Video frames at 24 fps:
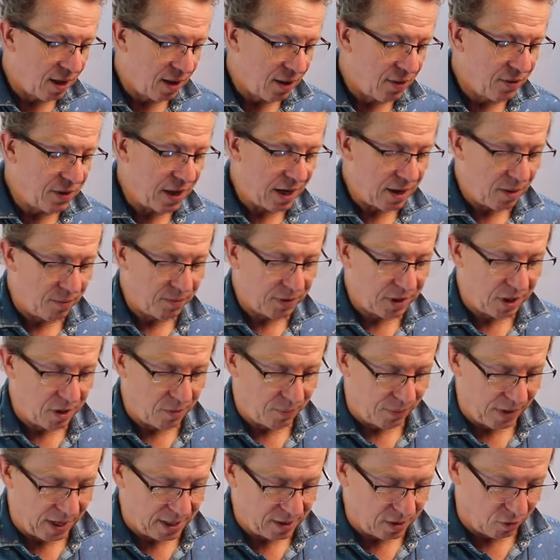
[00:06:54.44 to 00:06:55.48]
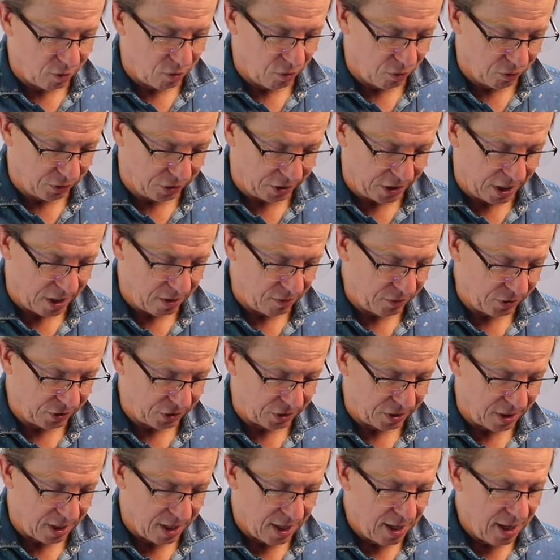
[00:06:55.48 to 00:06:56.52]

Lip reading: then I'm going to play the chord tones,